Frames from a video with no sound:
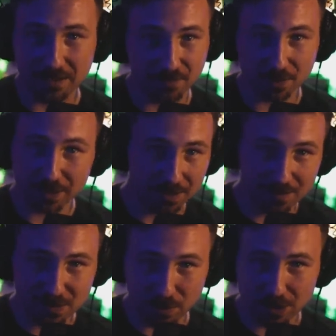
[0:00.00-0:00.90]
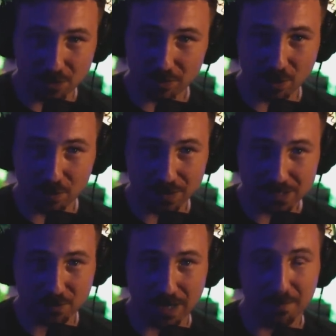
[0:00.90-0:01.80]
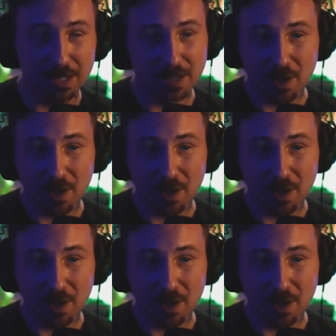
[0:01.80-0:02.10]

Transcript: If they're gonna switch over to all this crap,